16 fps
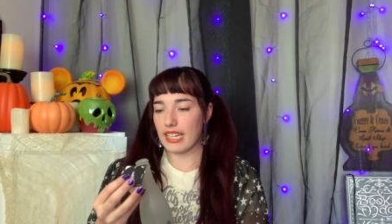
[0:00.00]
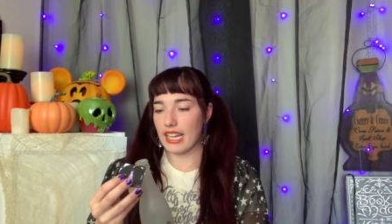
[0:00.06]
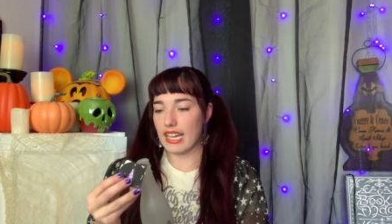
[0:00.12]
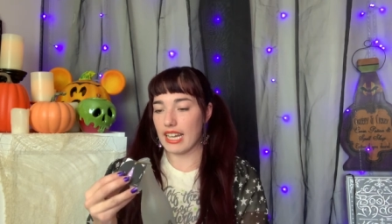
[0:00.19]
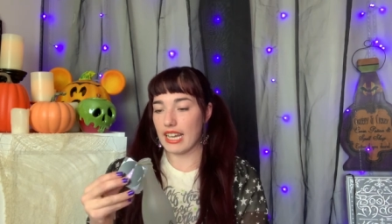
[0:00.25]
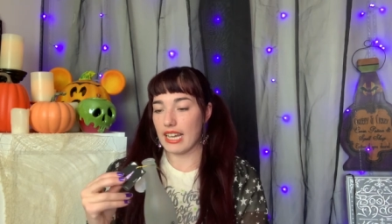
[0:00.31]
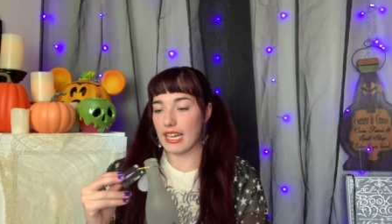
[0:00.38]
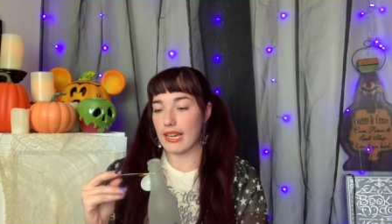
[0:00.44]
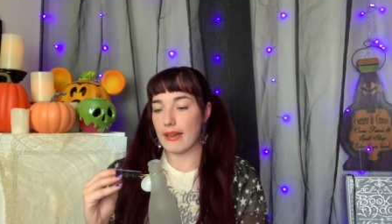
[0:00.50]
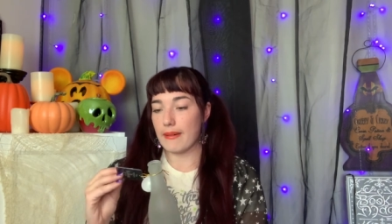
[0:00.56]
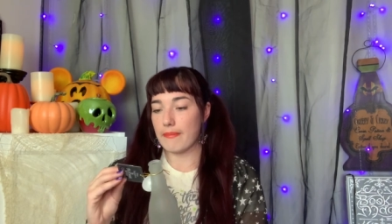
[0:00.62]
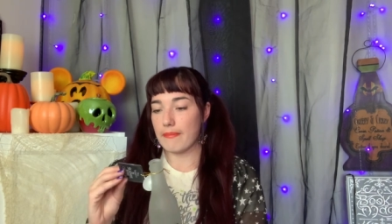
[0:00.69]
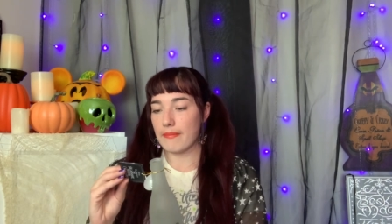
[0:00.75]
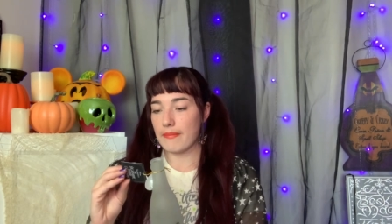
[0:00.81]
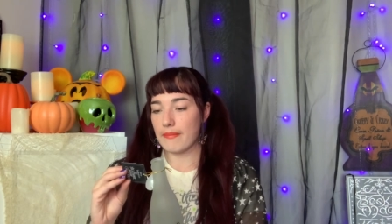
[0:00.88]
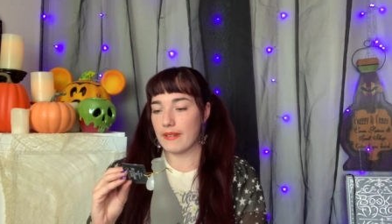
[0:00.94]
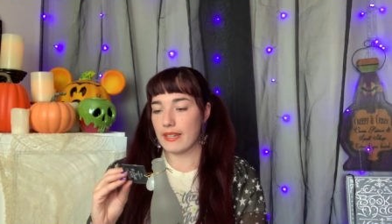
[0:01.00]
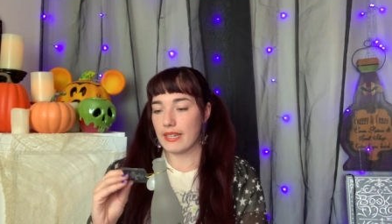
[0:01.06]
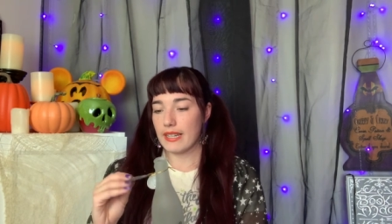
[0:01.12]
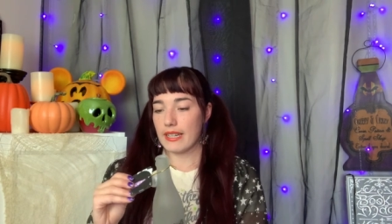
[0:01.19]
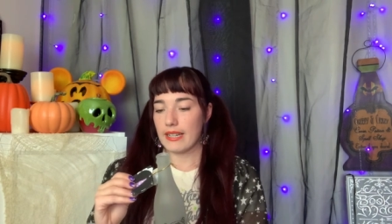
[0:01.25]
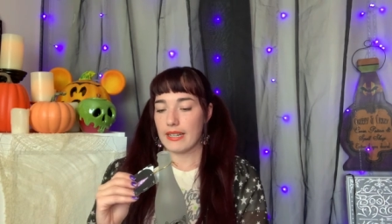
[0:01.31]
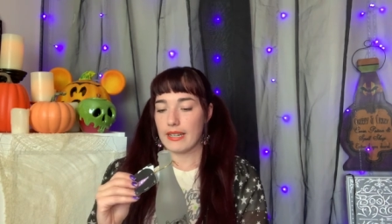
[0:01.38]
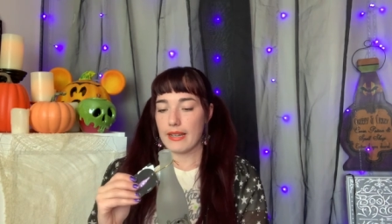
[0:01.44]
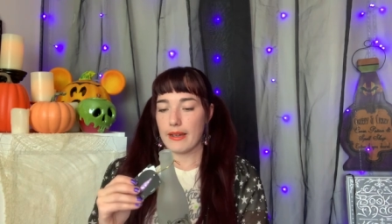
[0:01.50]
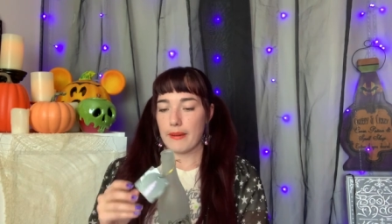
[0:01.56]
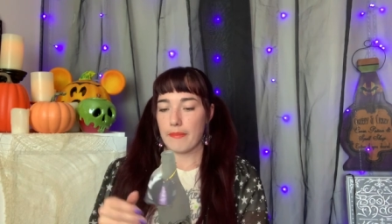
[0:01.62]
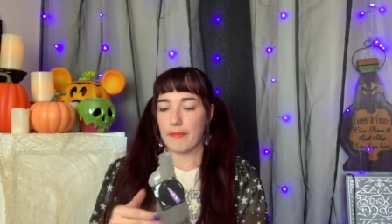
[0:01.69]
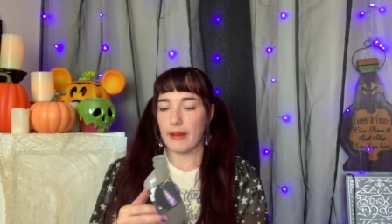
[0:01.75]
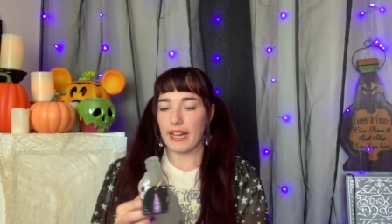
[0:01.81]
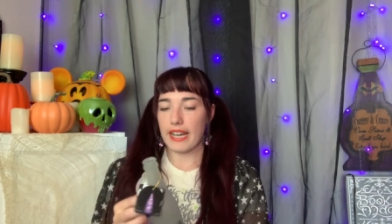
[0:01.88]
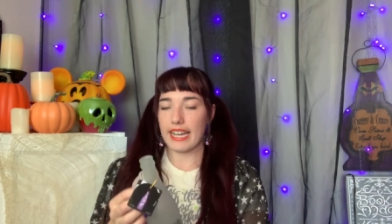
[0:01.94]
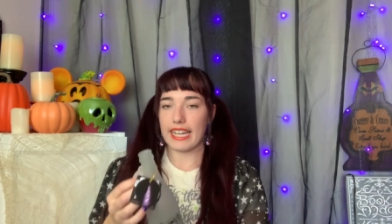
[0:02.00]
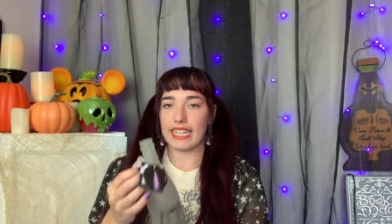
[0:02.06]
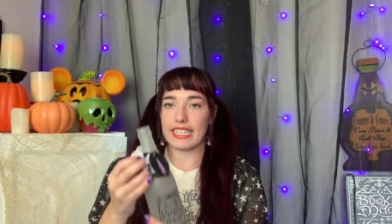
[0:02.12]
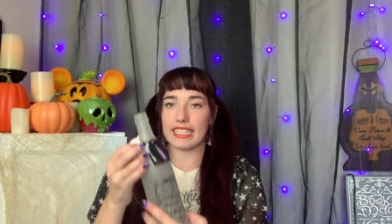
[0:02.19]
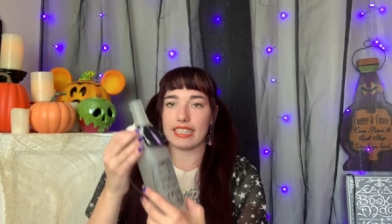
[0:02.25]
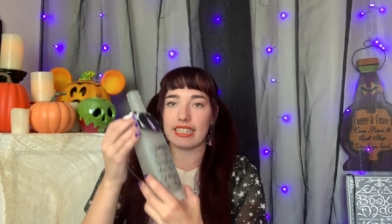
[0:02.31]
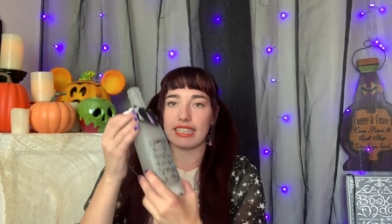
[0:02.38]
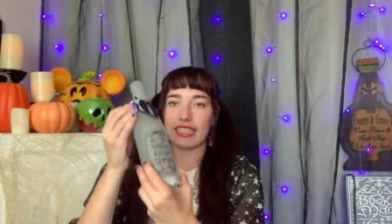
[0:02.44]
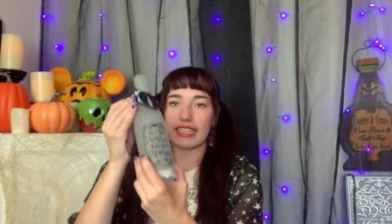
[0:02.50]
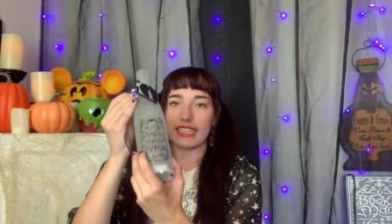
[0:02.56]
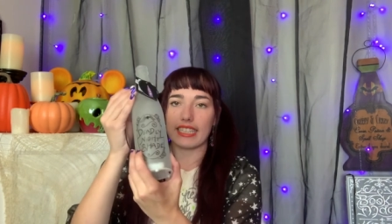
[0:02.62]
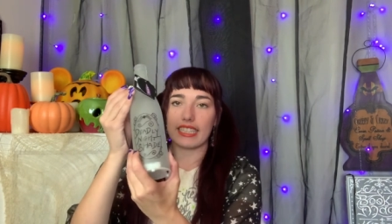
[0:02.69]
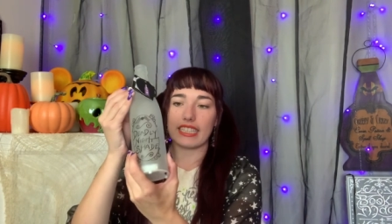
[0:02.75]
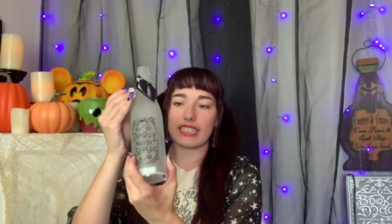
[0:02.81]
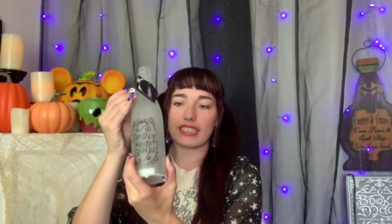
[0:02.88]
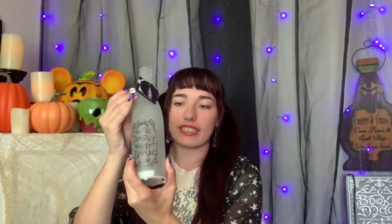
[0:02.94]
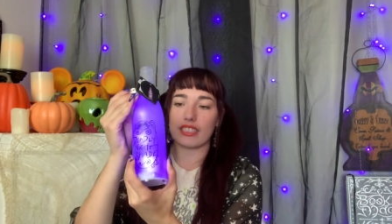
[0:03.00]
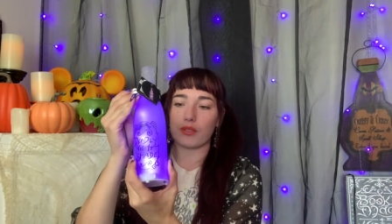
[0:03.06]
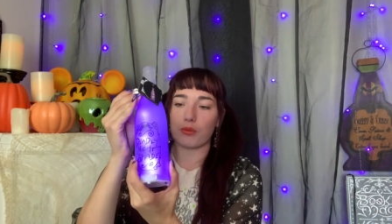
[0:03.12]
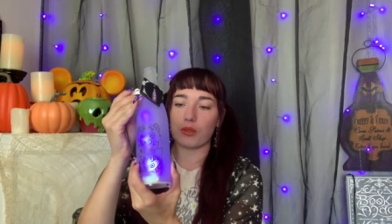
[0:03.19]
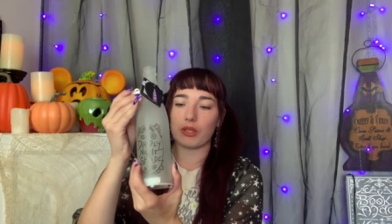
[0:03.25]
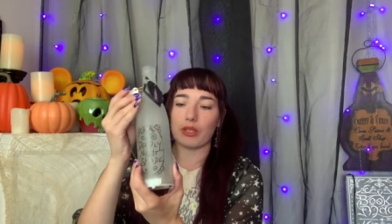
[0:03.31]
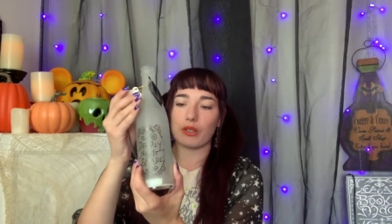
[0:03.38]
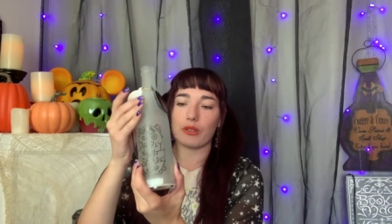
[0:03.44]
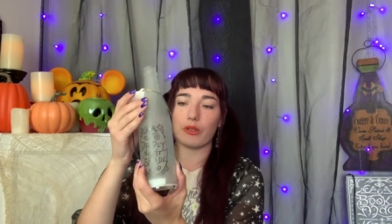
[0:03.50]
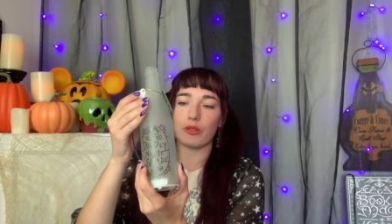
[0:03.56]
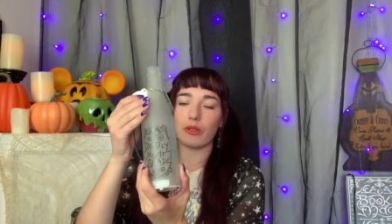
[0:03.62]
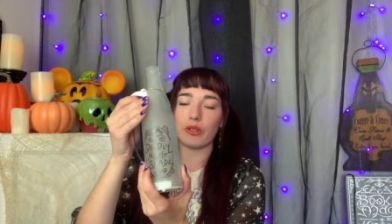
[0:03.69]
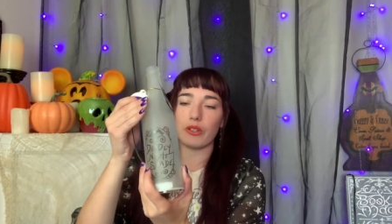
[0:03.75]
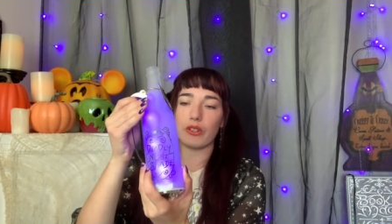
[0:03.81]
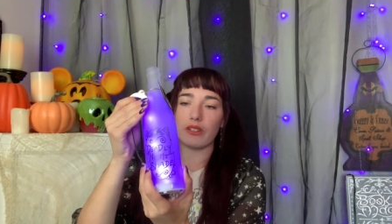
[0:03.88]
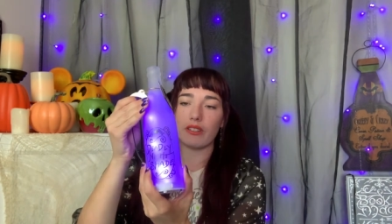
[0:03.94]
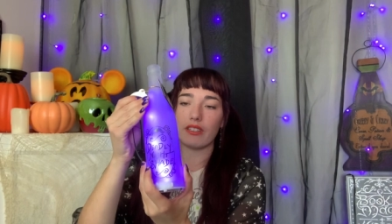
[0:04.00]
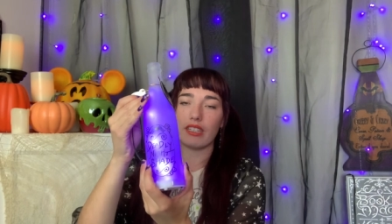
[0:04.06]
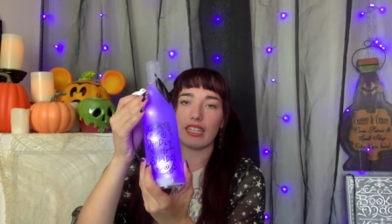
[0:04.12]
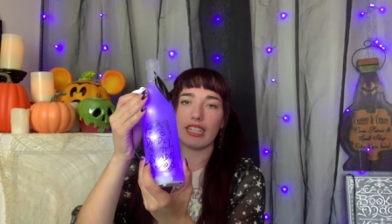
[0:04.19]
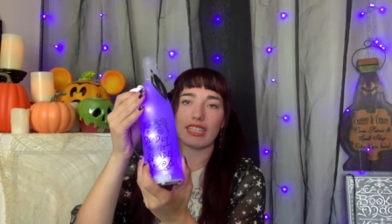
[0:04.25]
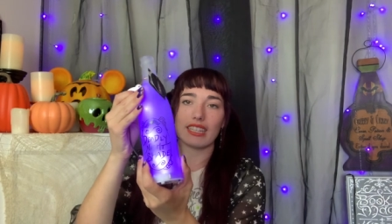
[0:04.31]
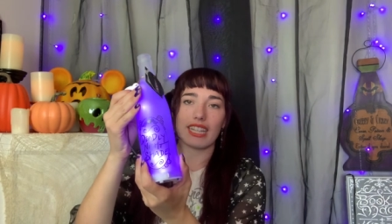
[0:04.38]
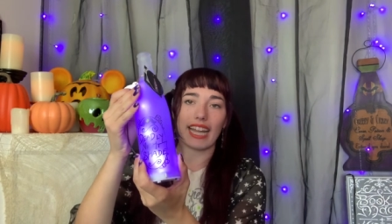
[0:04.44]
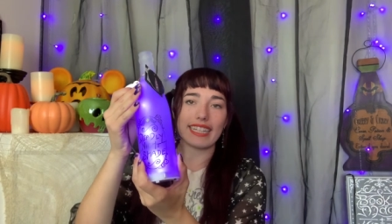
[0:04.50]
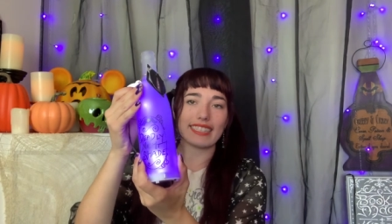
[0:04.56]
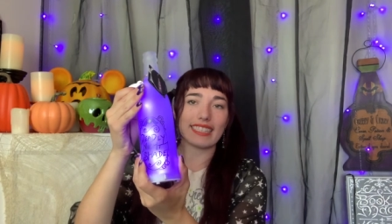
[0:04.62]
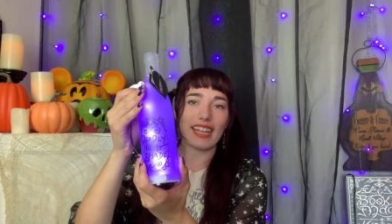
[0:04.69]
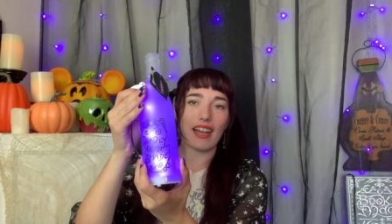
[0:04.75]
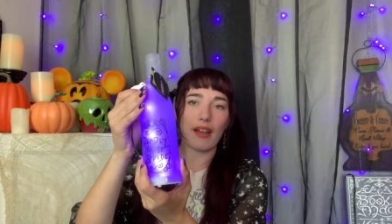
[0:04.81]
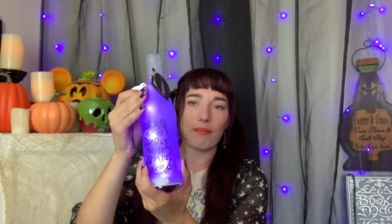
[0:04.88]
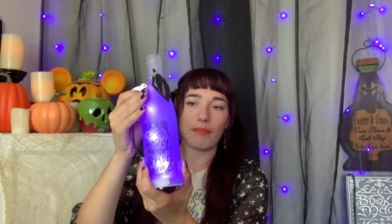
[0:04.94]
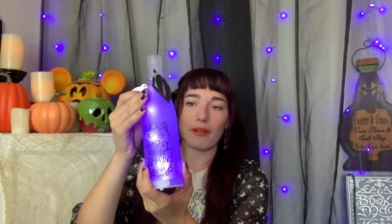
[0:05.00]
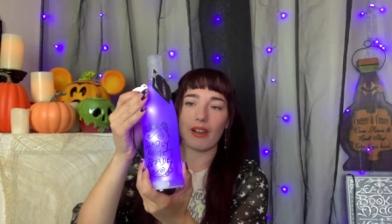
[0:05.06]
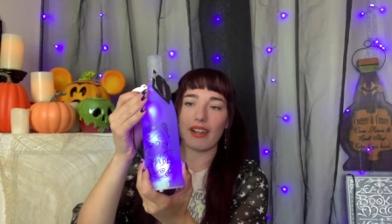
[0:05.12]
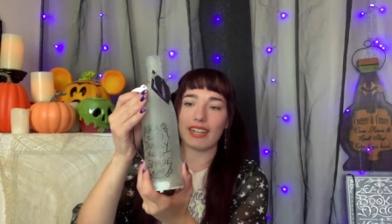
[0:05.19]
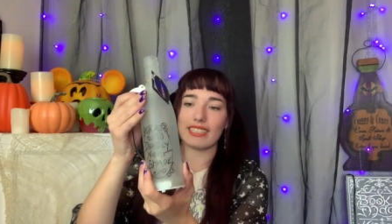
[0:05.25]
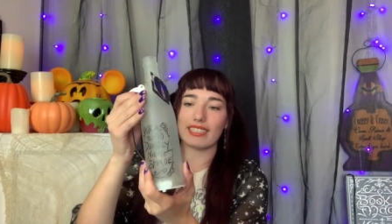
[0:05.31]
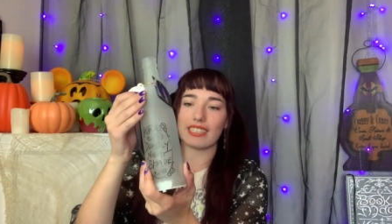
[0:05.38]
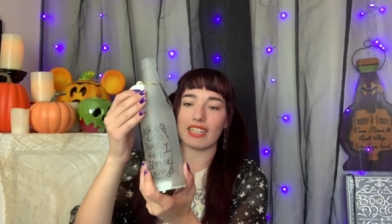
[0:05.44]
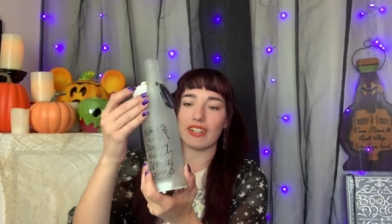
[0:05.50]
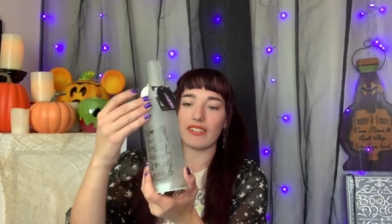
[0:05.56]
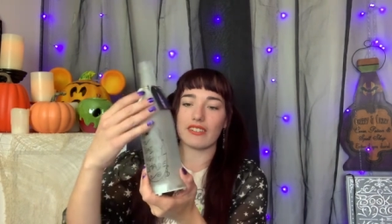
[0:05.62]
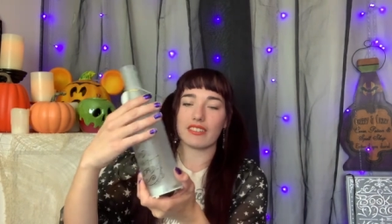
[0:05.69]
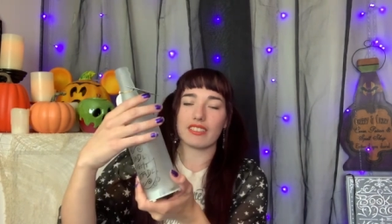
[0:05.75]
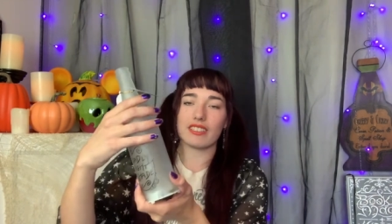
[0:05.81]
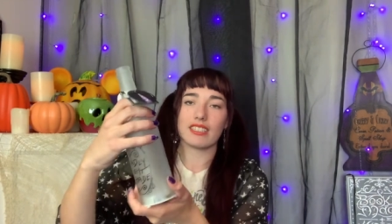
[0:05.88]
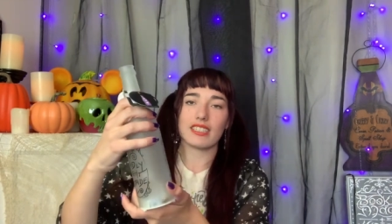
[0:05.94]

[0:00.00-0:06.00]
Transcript: Um, but this is this really cool, lights up on its own.